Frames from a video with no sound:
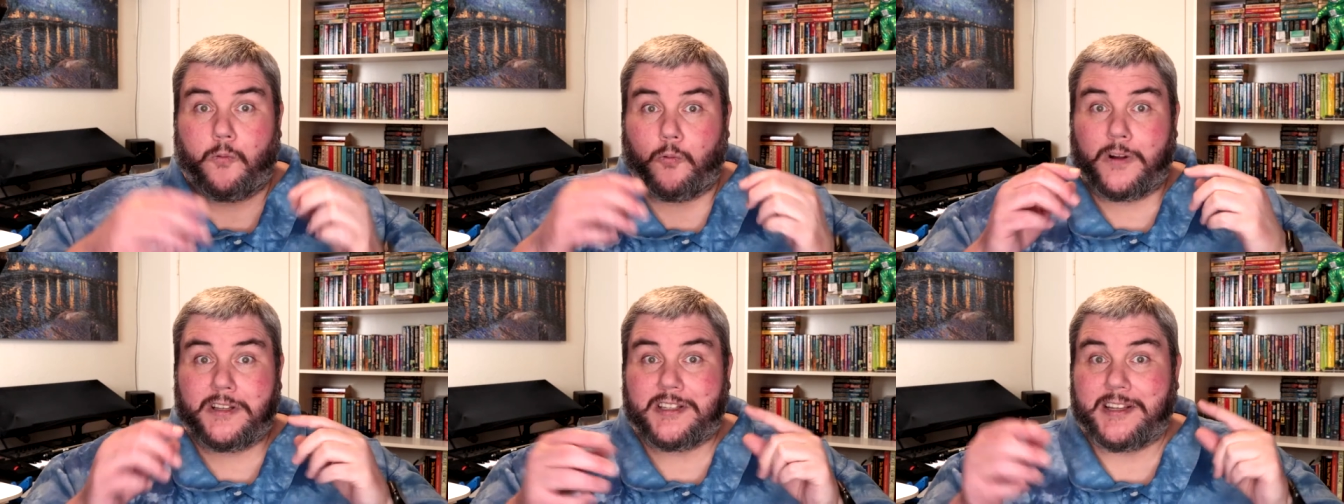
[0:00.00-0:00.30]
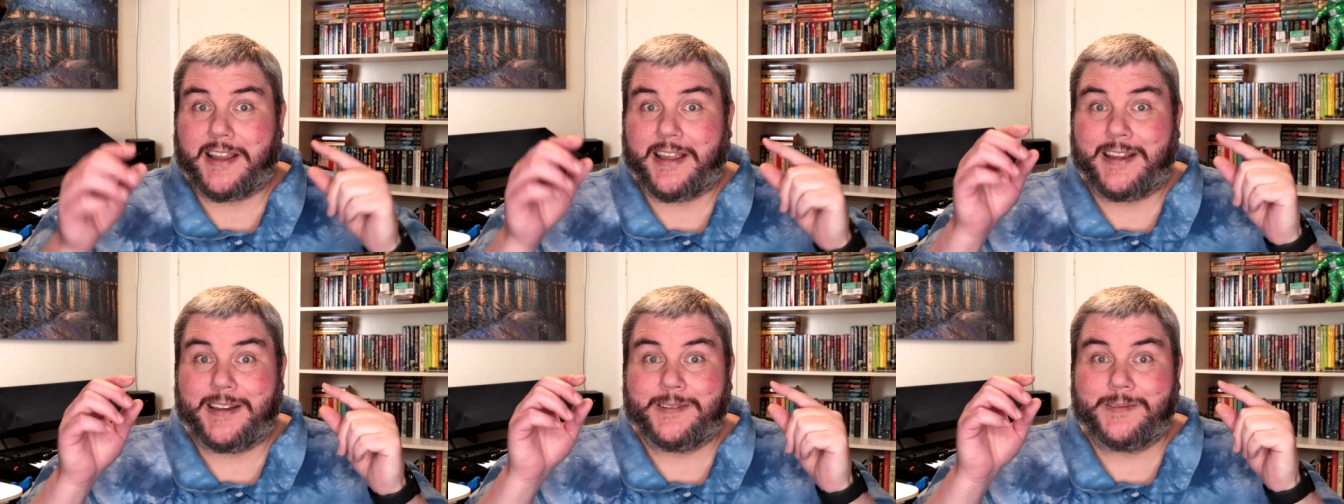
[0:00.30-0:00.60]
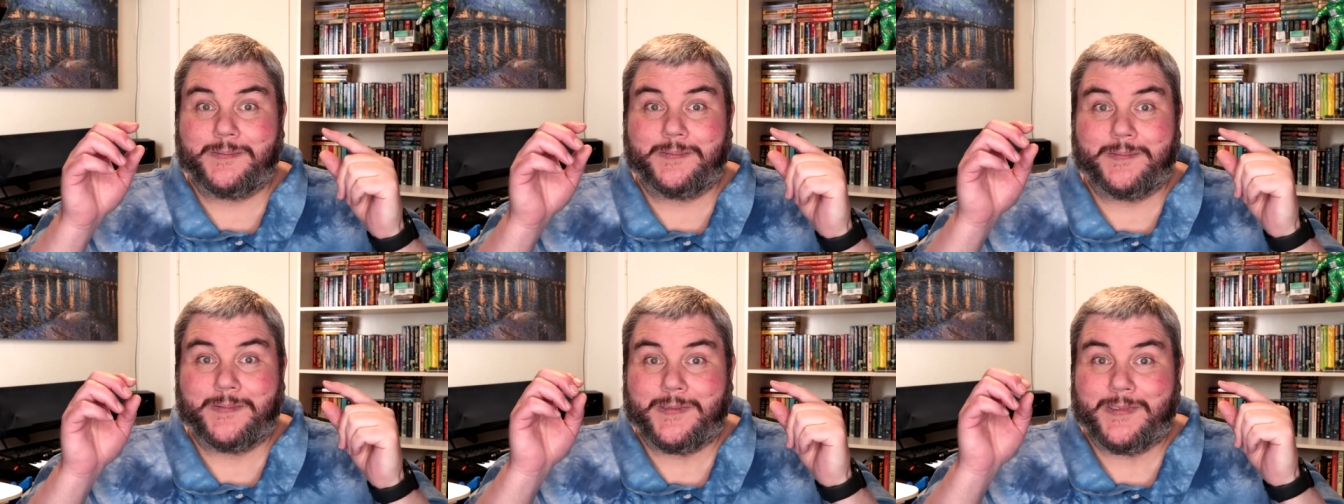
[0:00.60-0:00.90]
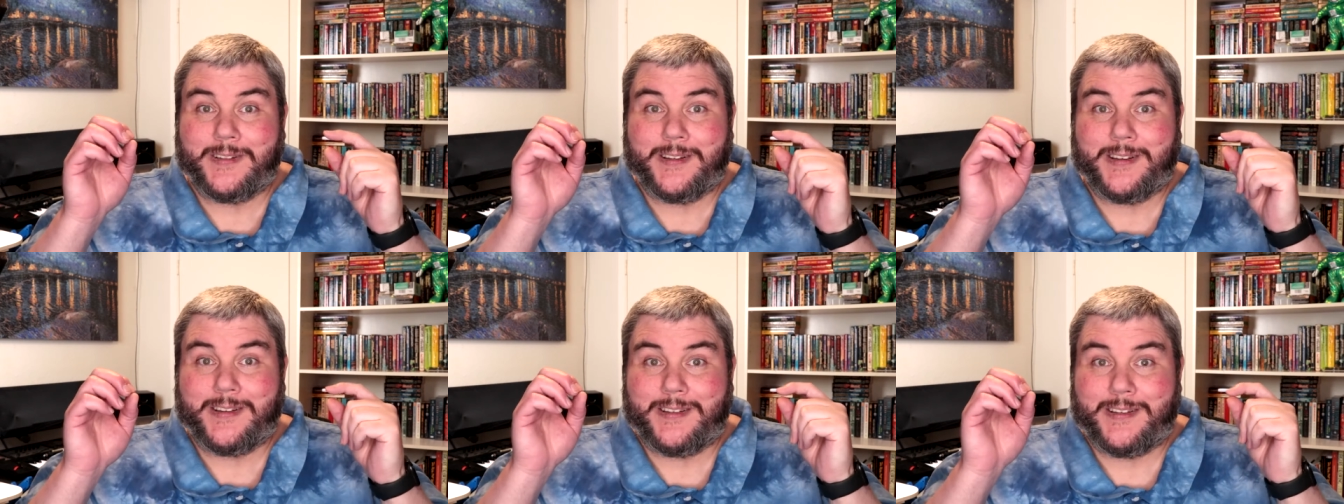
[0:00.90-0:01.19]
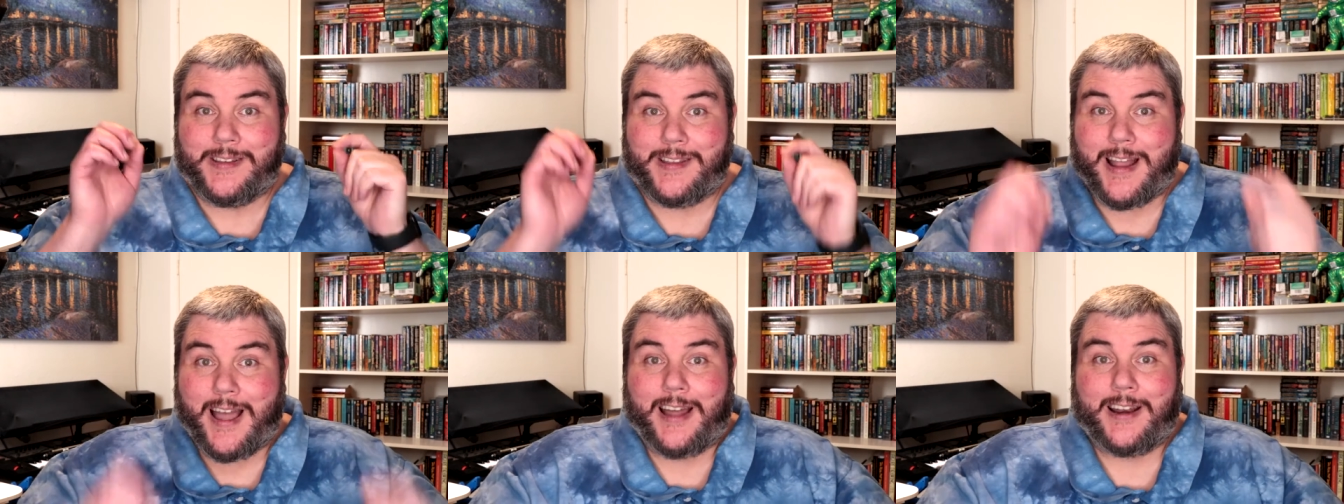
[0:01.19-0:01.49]
Once again,
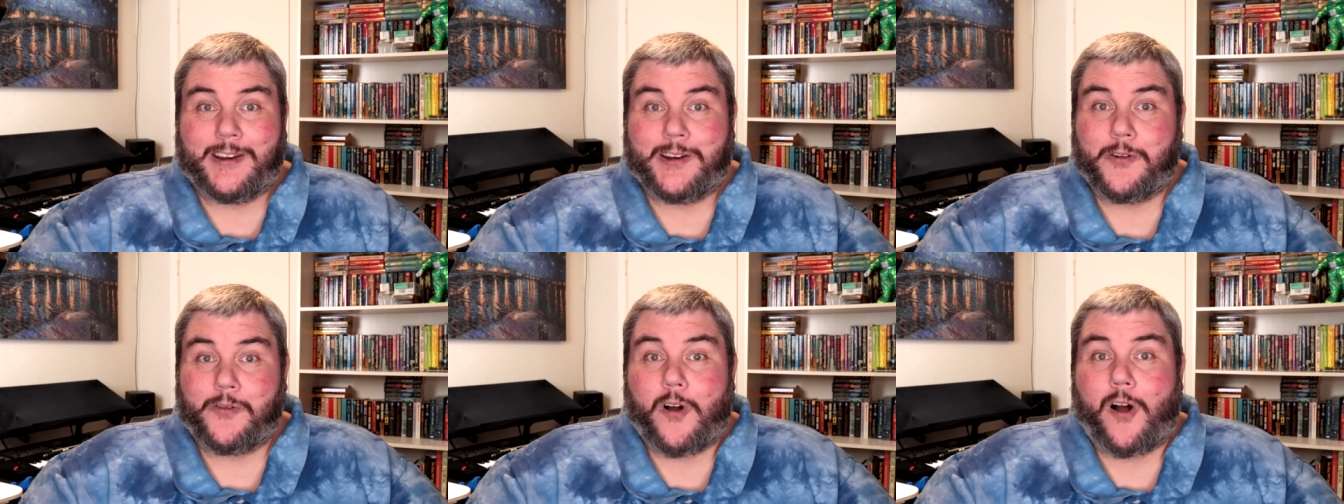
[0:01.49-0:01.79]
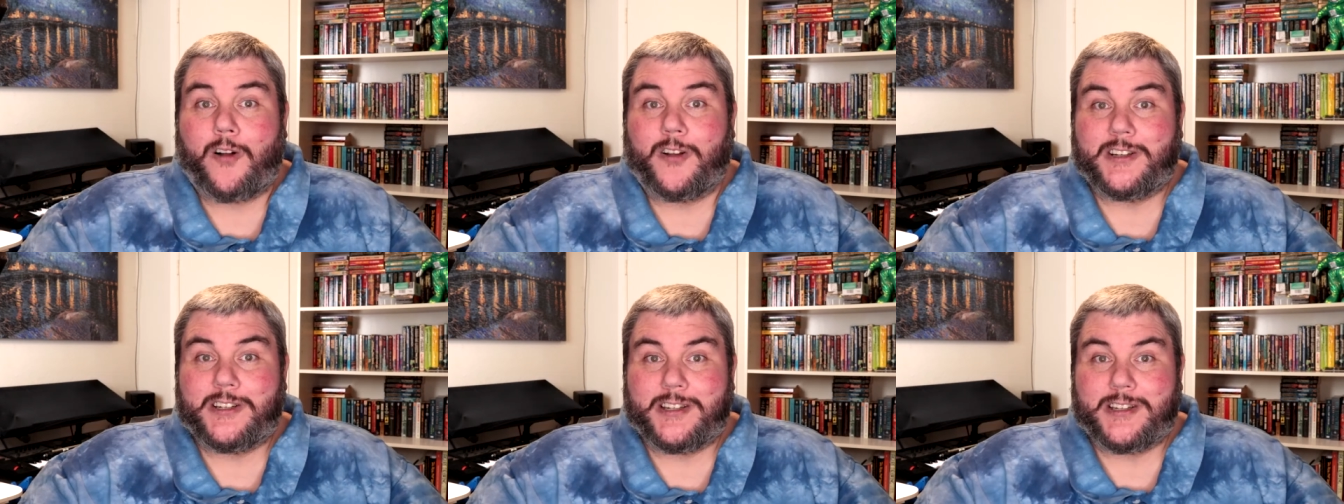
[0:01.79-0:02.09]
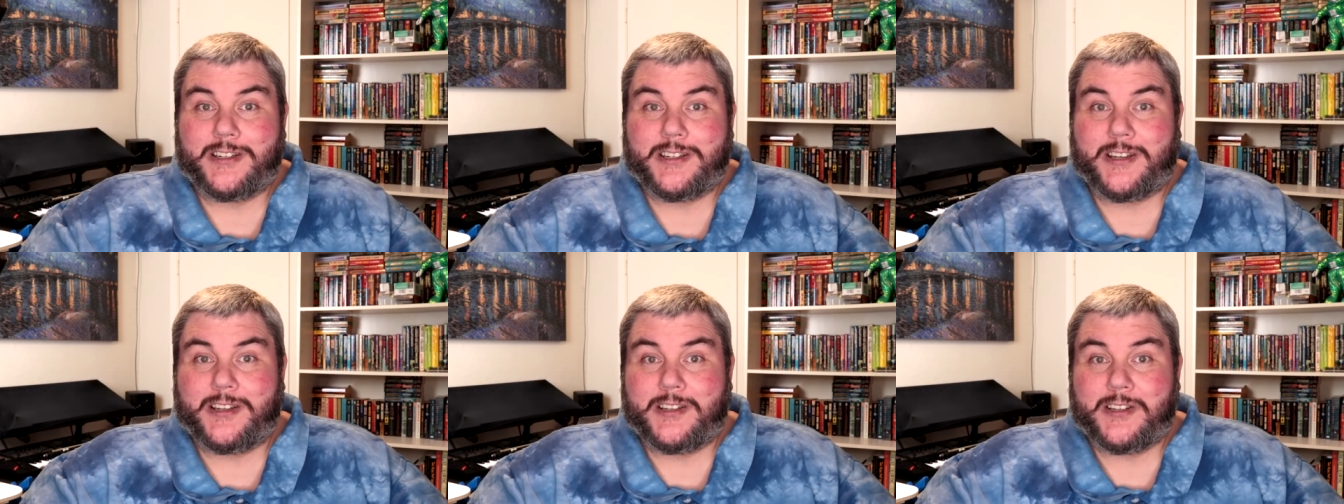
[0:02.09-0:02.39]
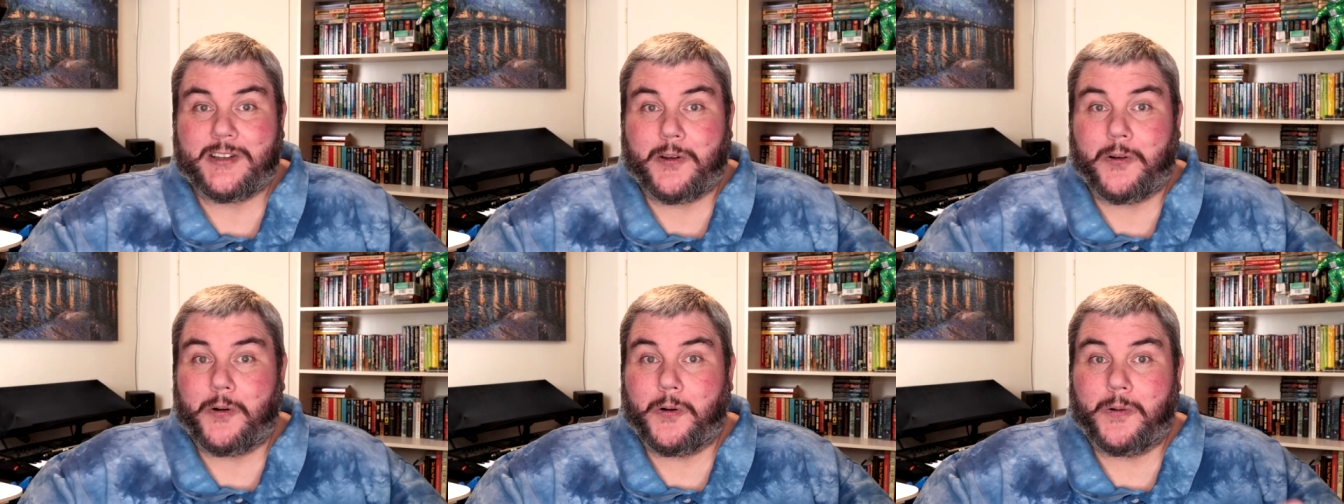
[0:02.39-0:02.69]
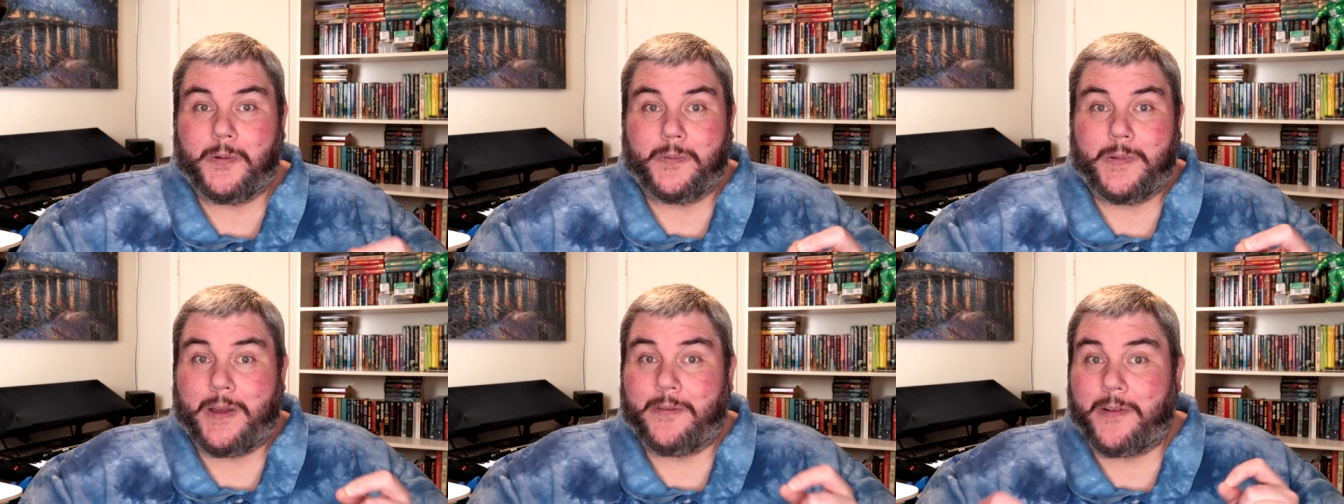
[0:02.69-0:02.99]
not a neurologist,
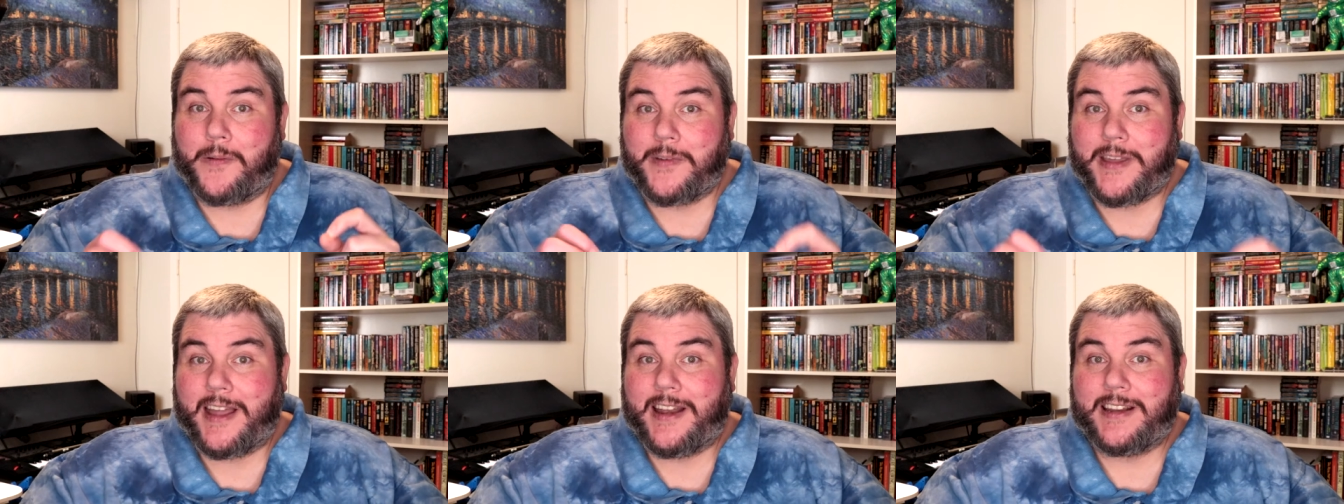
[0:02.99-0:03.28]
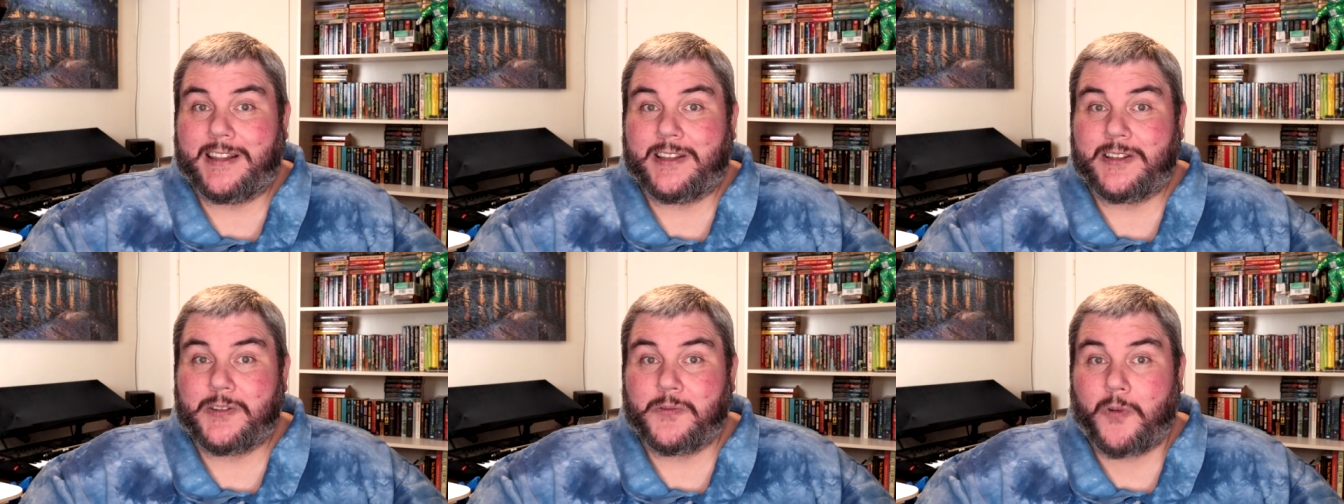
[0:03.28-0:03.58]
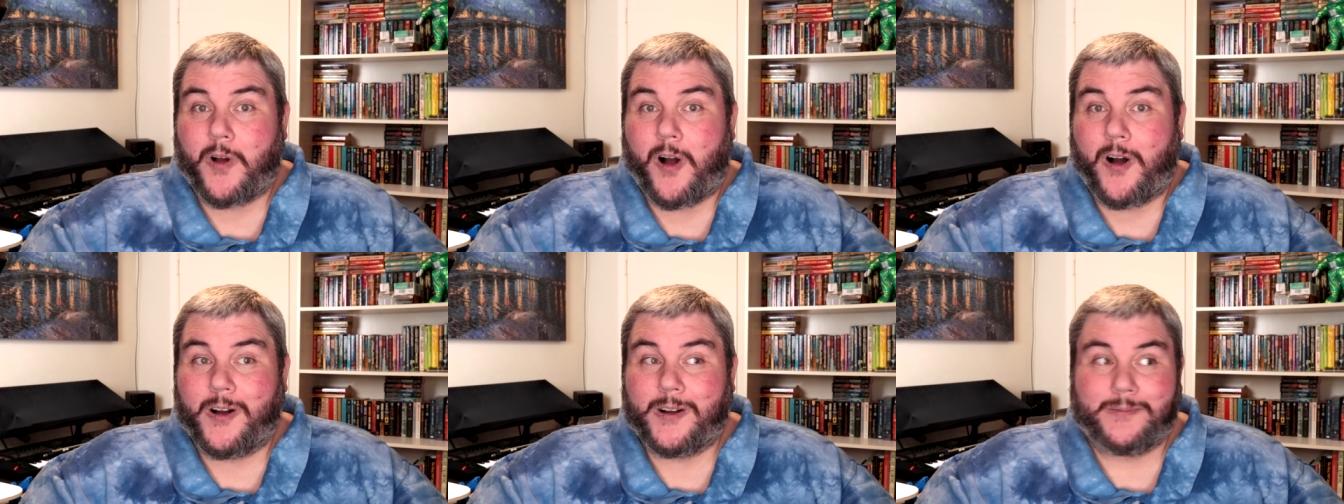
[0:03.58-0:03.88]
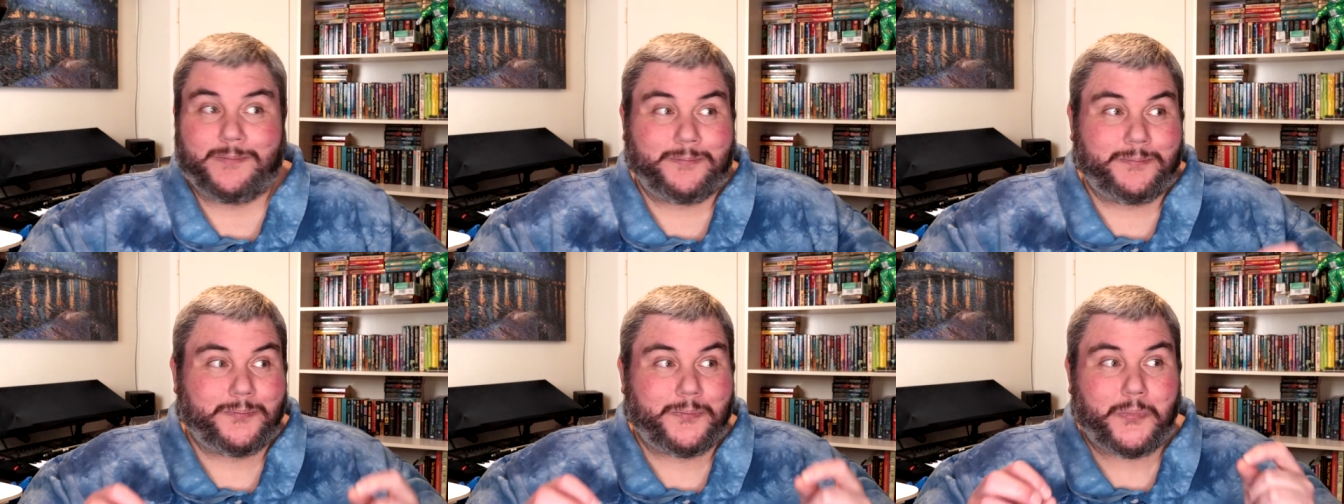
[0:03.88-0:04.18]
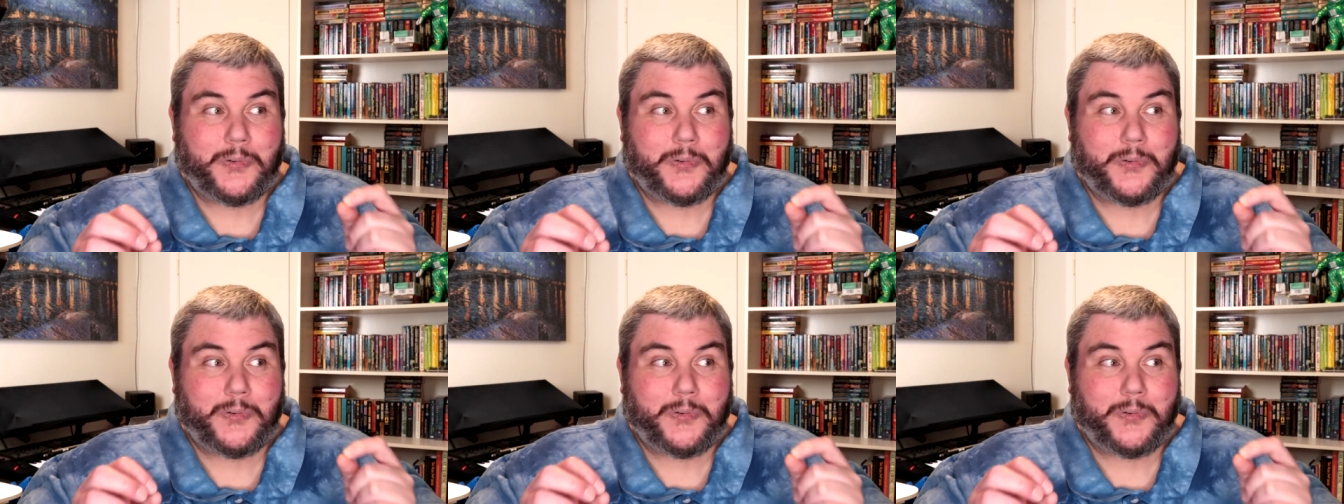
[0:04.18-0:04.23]
so if I'm getting this wrong,